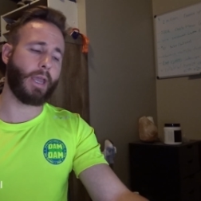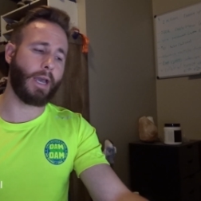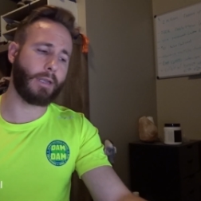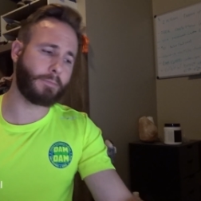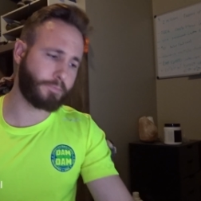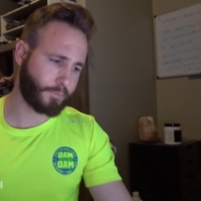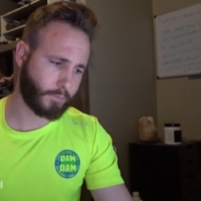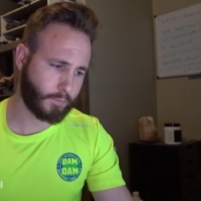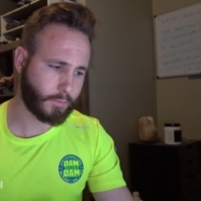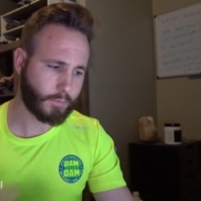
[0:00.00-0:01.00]
And
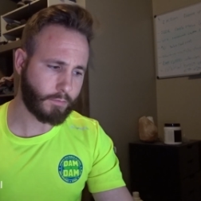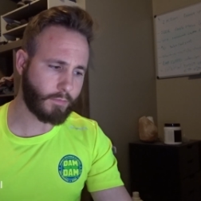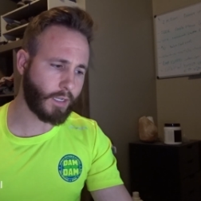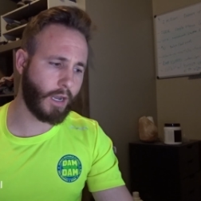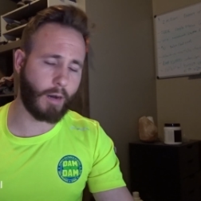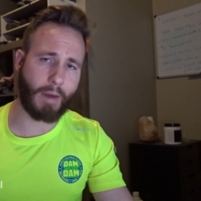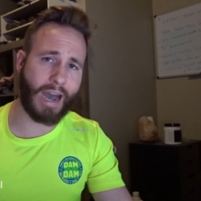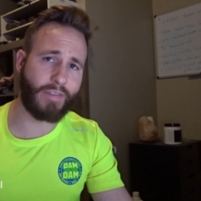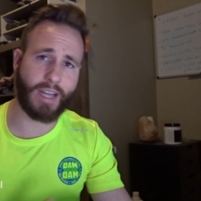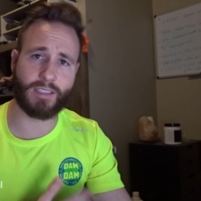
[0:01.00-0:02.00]

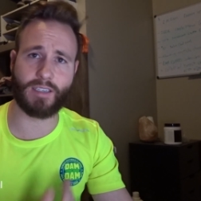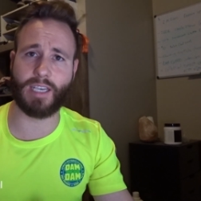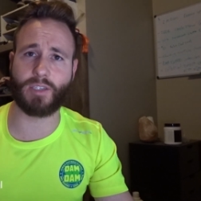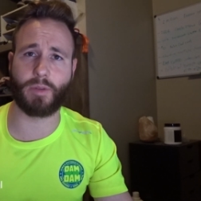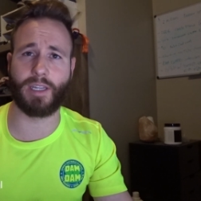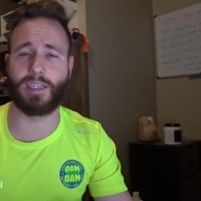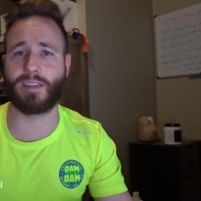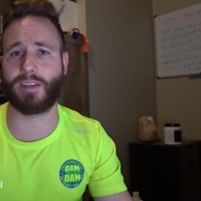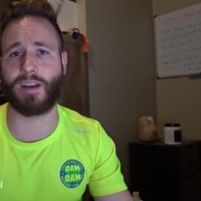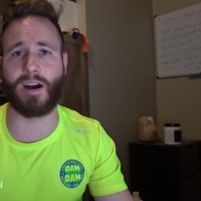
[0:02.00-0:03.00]
I've had success with it. It
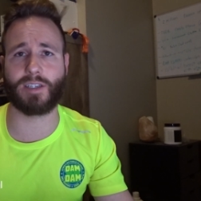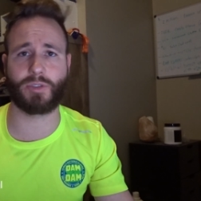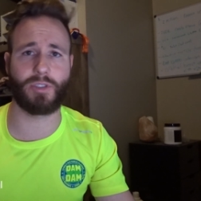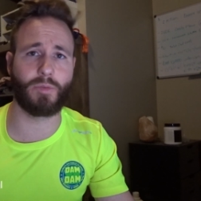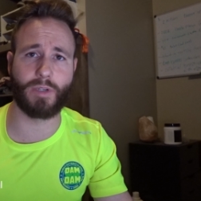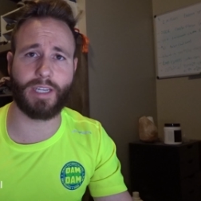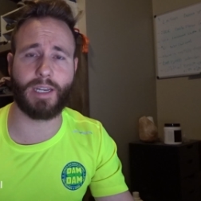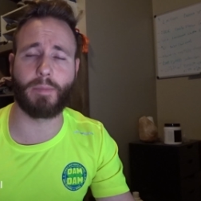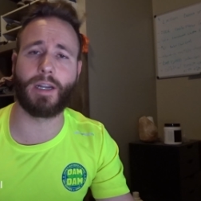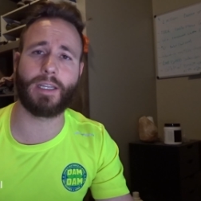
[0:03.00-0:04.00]
doesn't cost you really
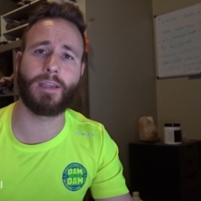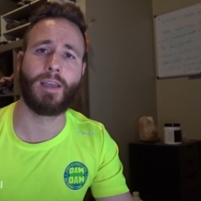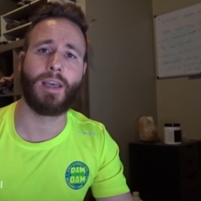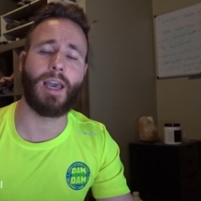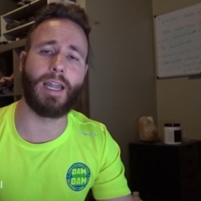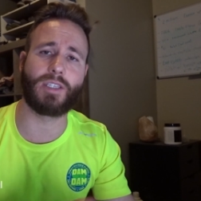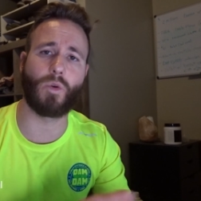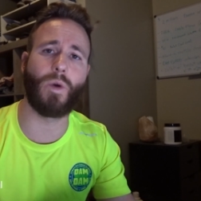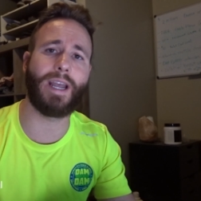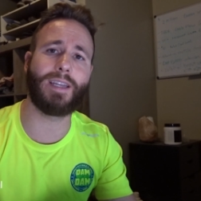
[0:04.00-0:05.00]
any money, and it's
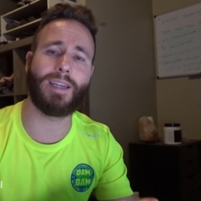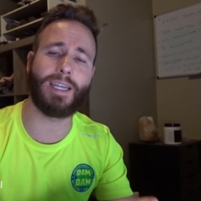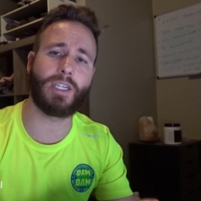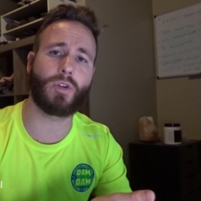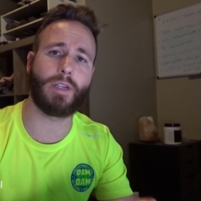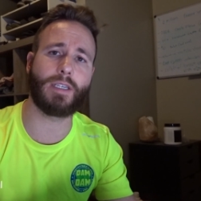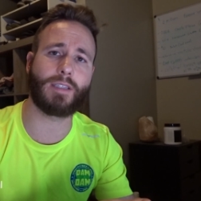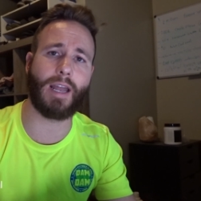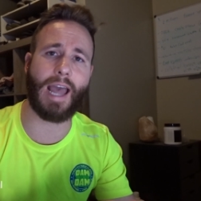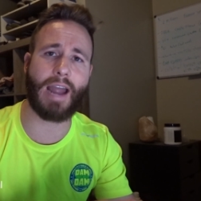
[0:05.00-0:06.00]
a way to
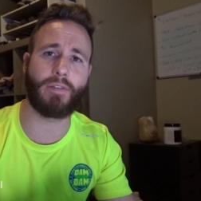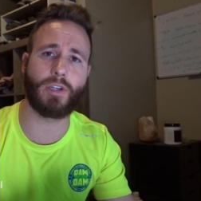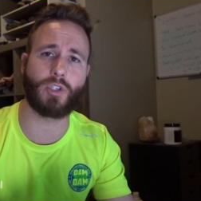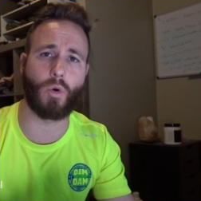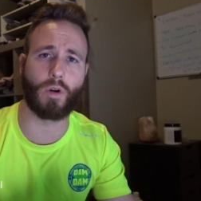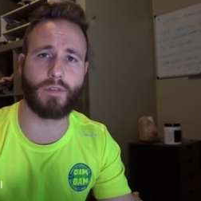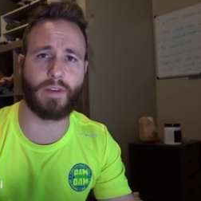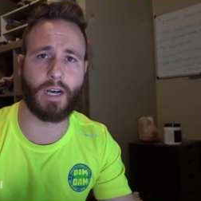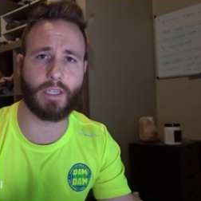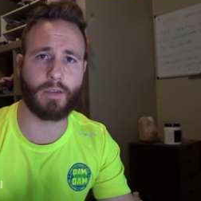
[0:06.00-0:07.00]
increase that average order
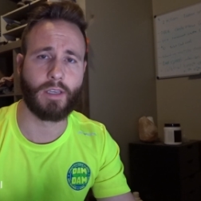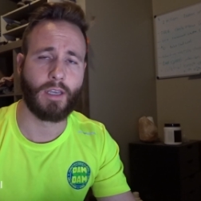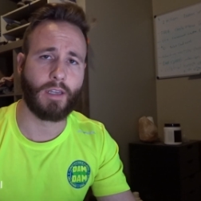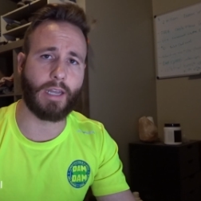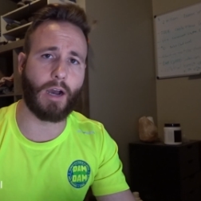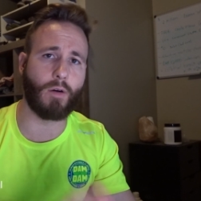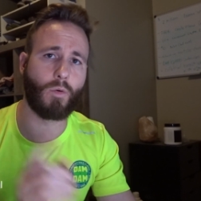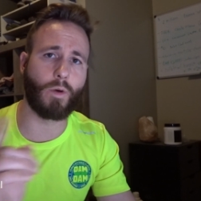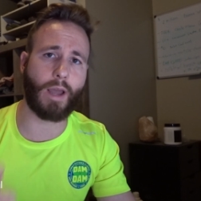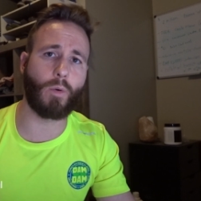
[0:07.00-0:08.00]
value. Now,
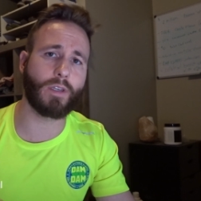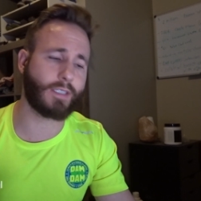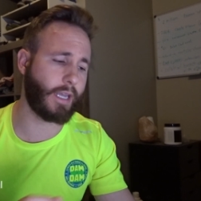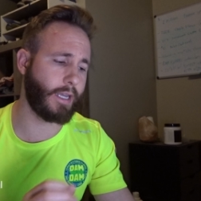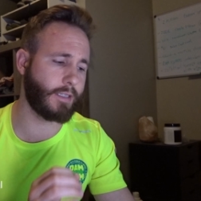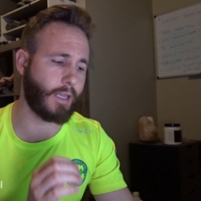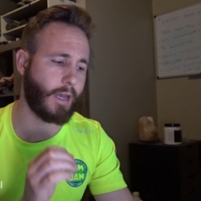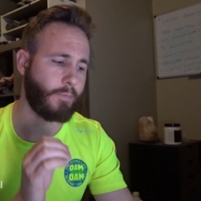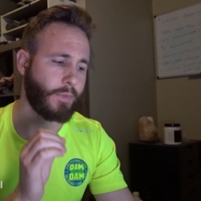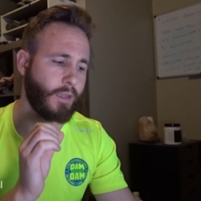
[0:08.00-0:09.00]
what I will say is
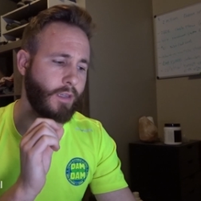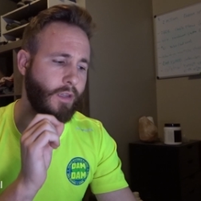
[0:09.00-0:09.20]
that